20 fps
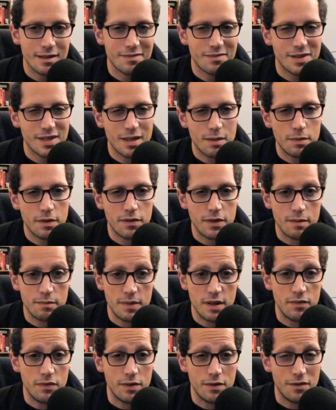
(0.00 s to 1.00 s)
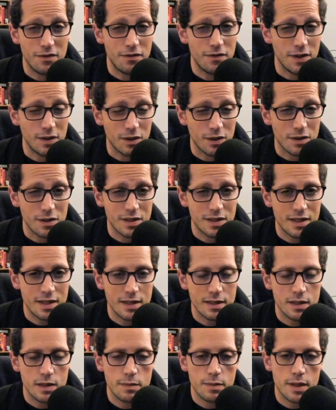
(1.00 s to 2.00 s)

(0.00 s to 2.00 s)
some of them even filler scenes to be